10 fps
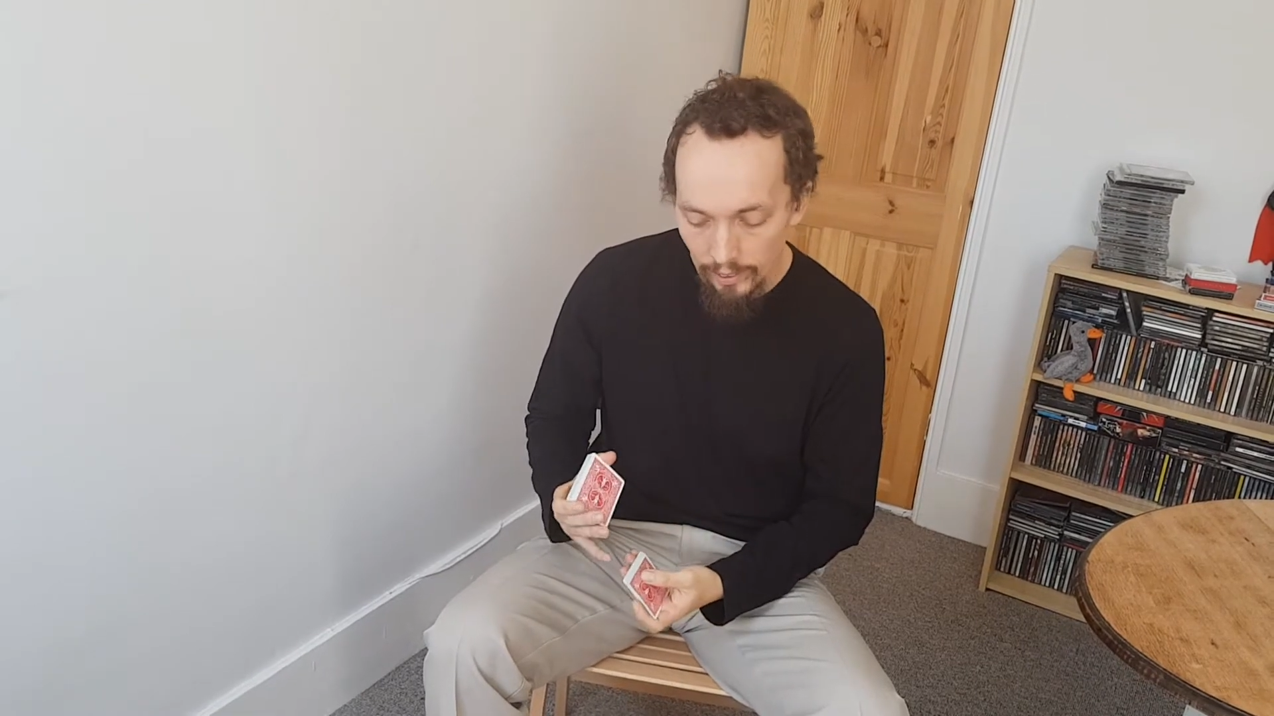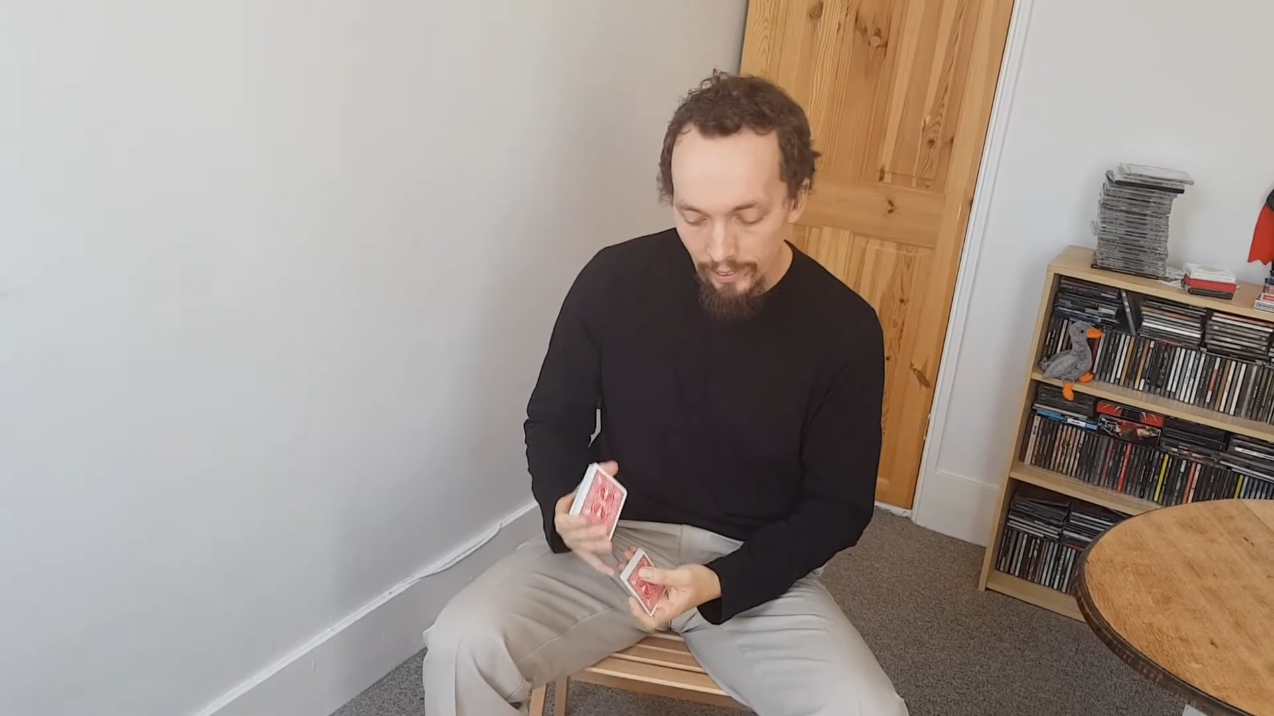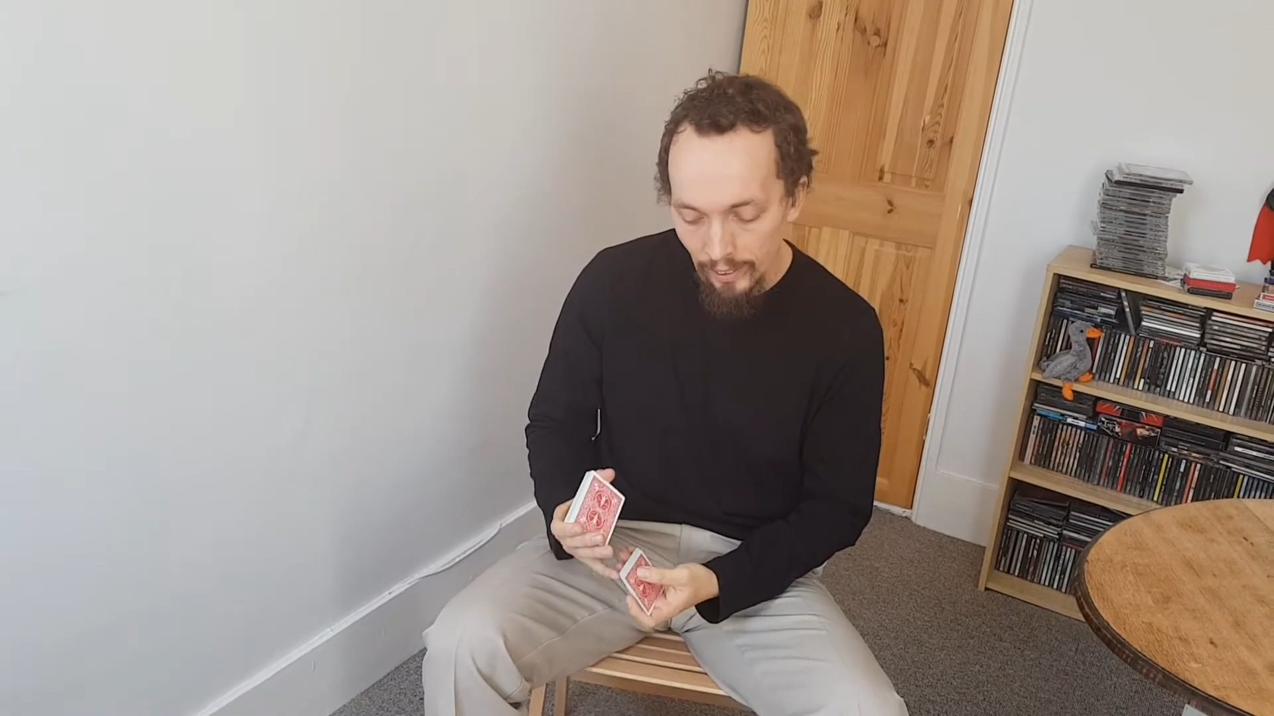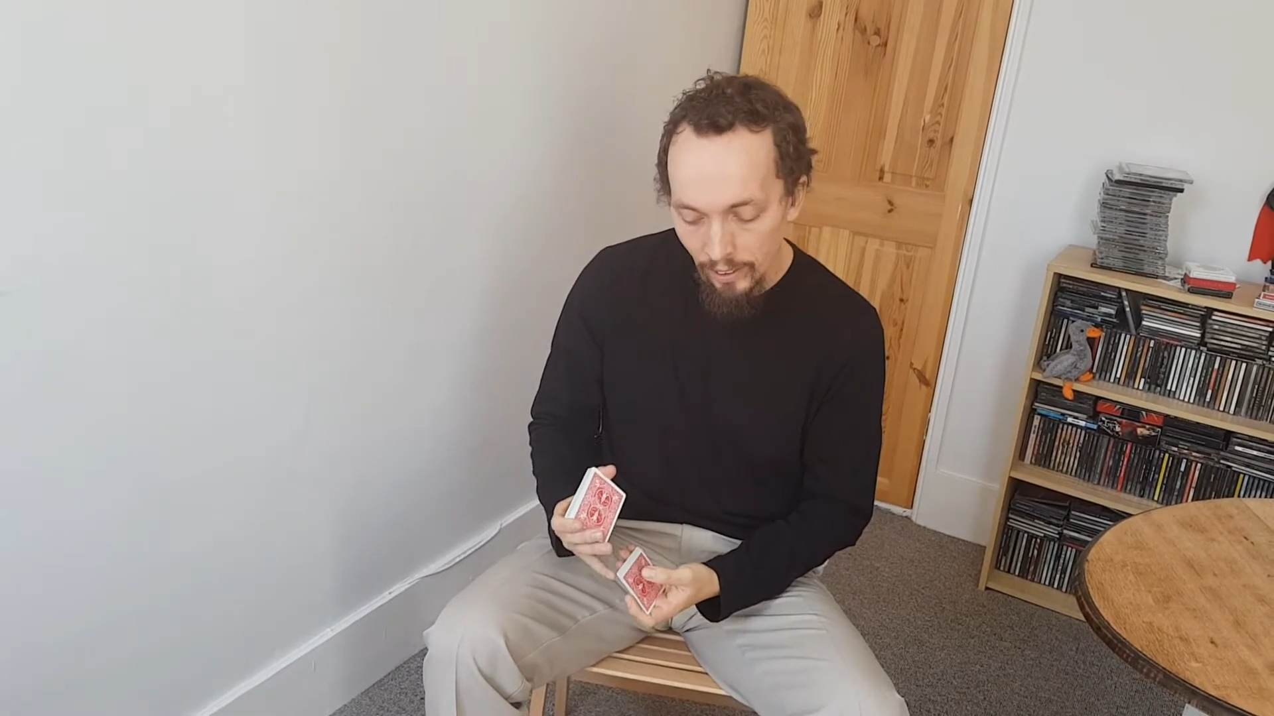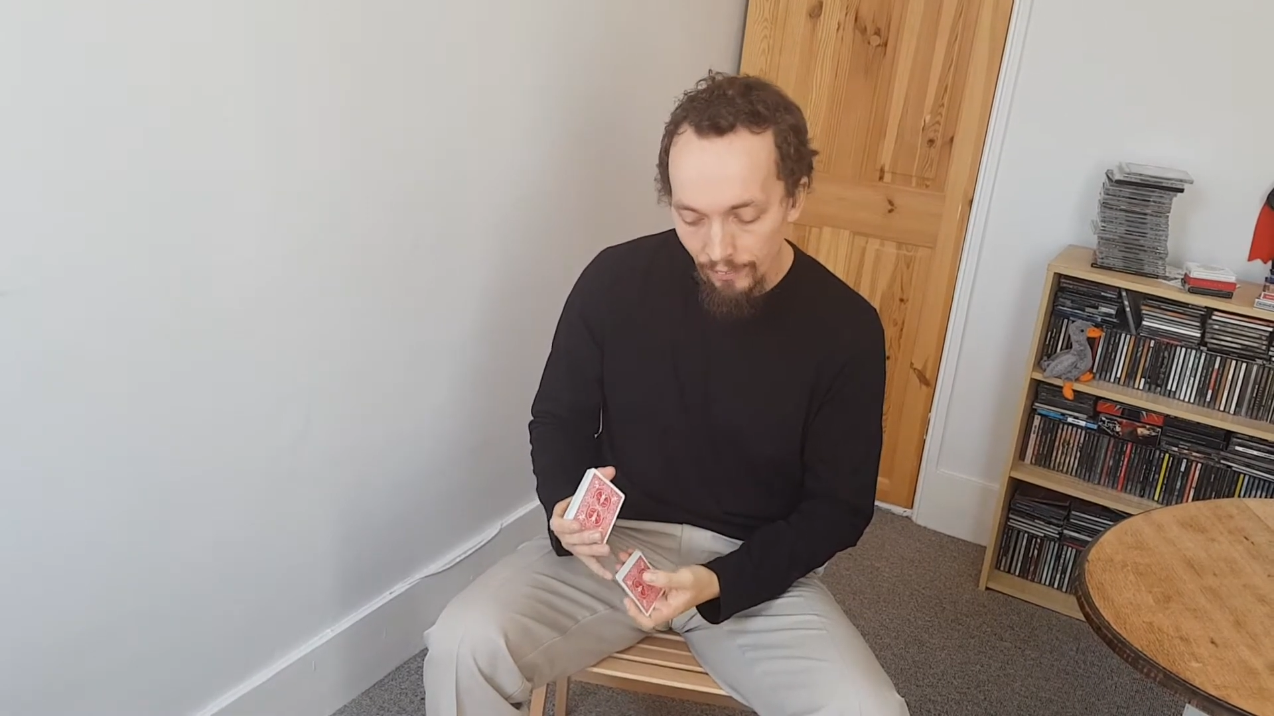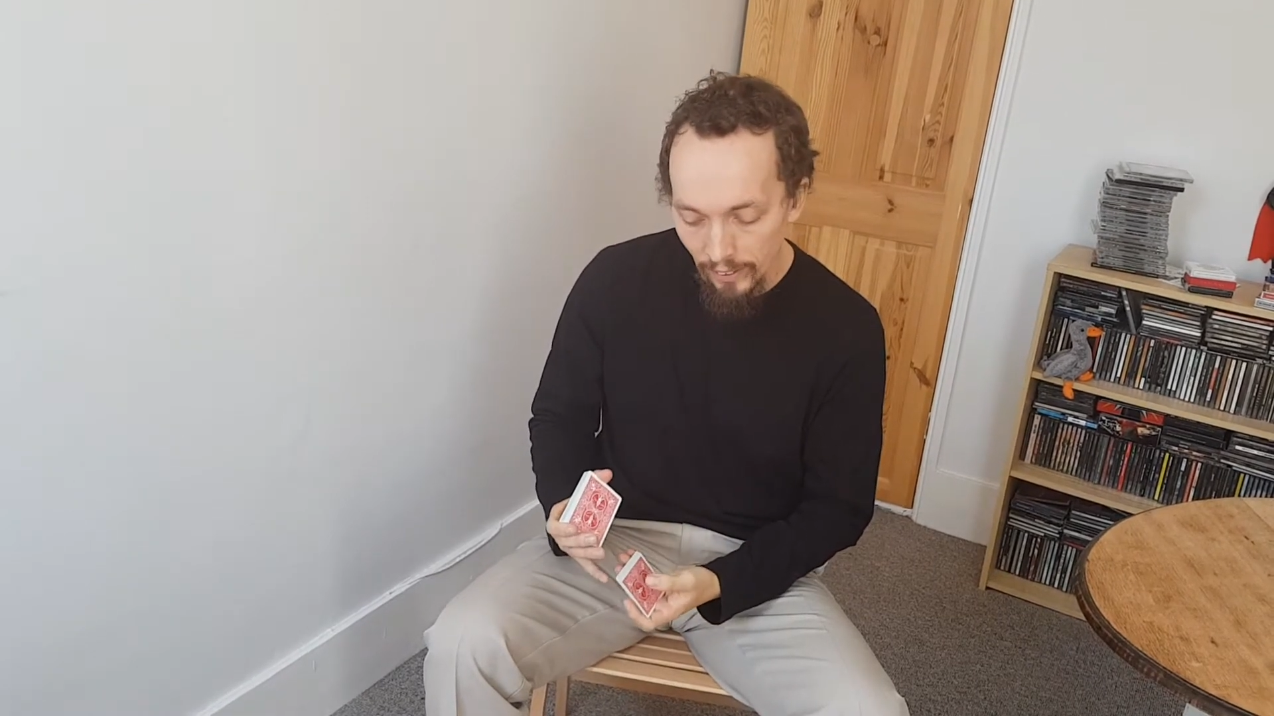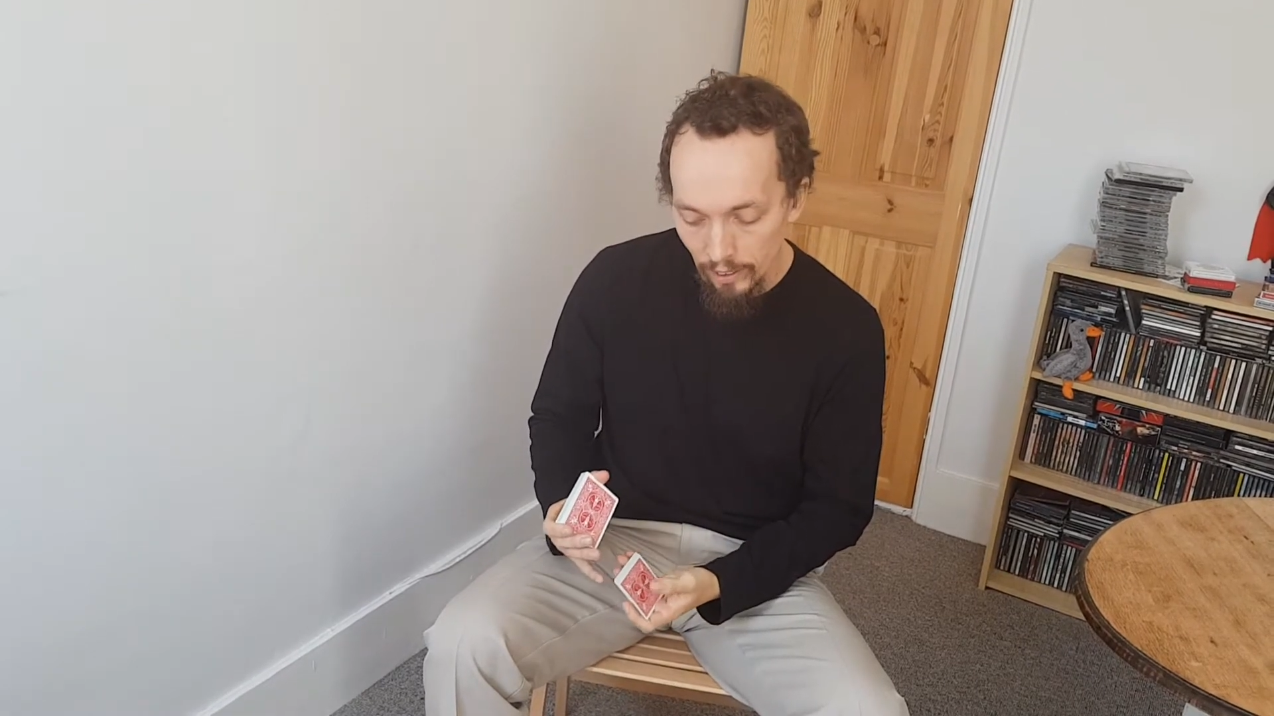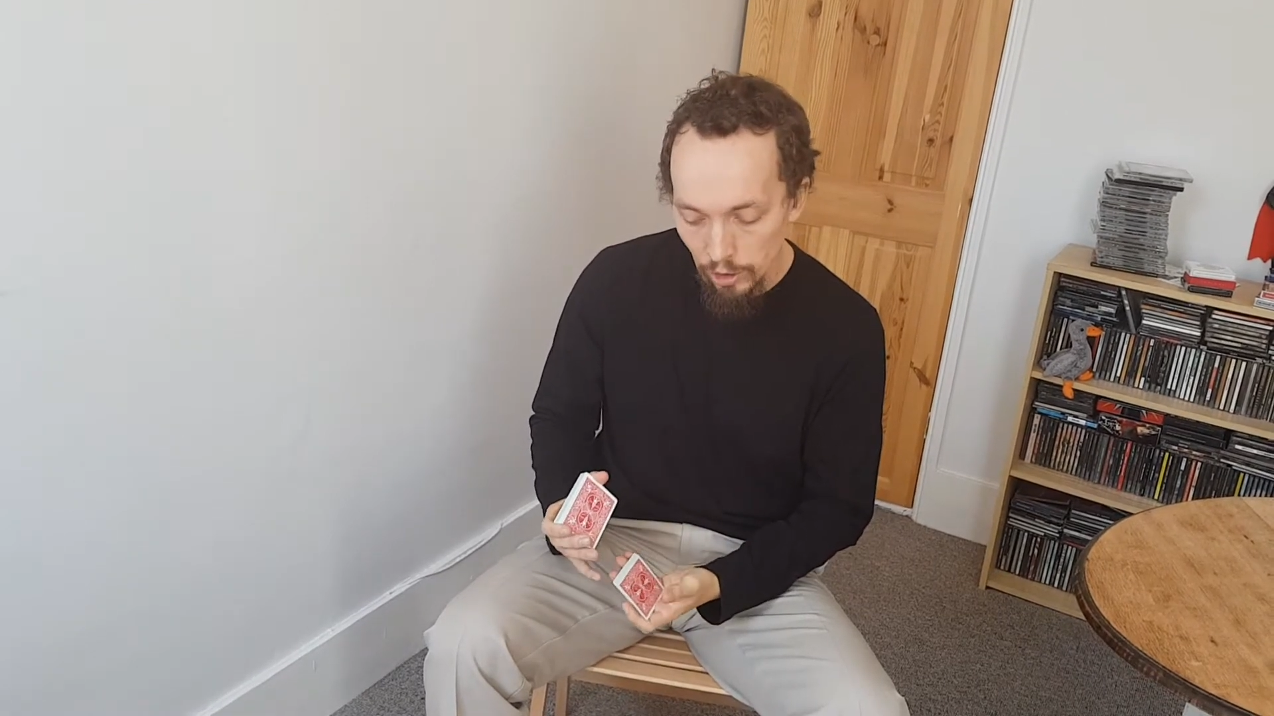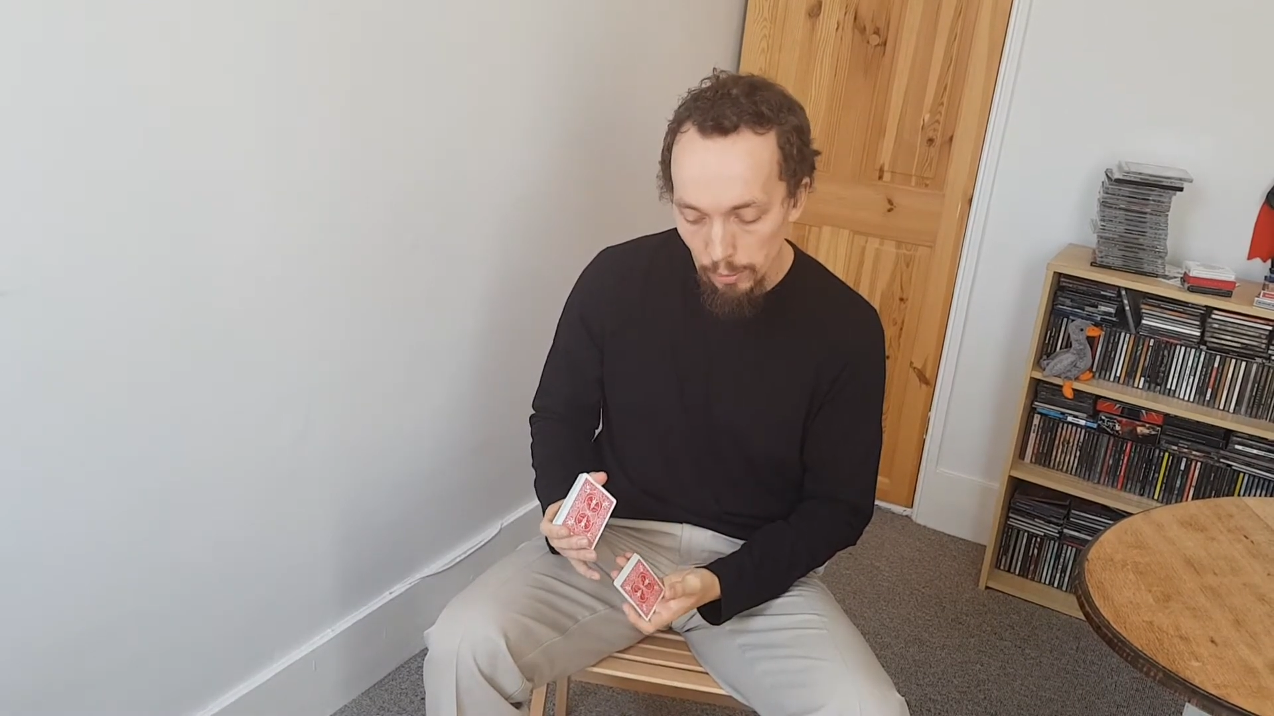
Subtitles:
let the other fingers